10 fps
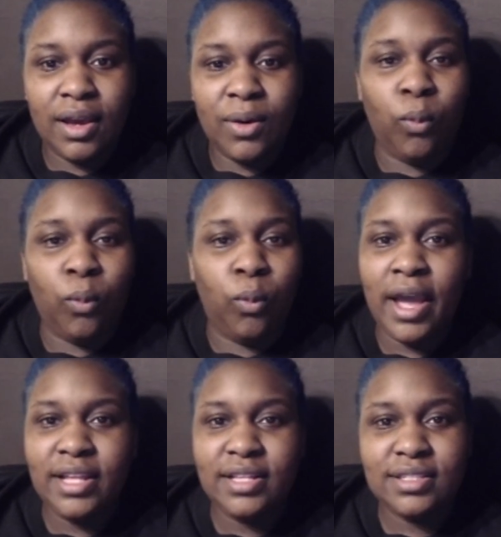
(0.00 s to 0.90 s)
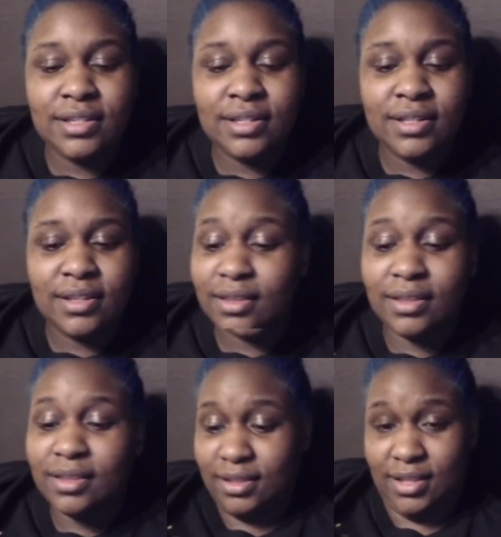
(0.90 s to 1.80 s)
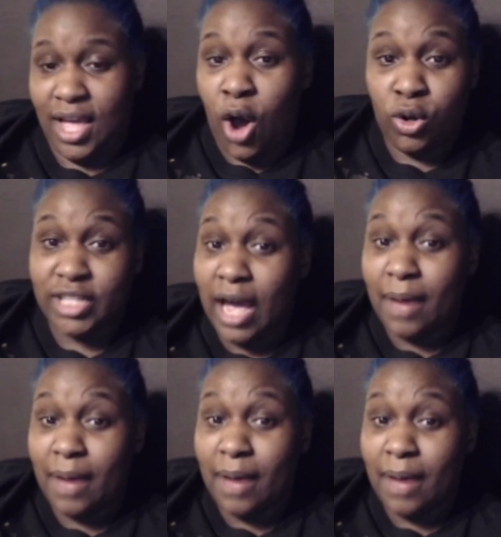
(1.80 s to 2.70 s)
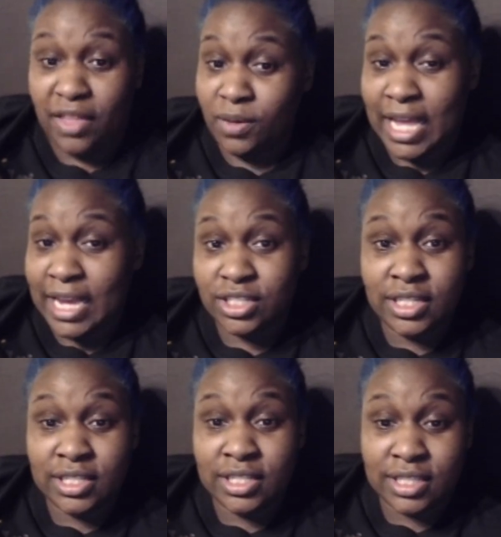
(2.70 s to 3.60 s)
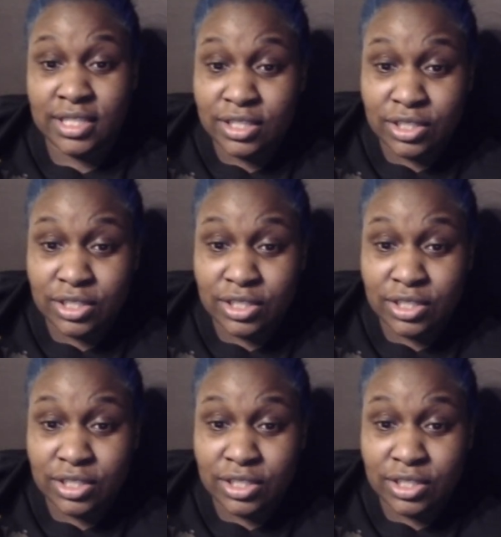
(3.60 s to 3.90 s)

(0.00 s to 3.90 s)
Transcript: What? The whole time I thought it was actually his sister.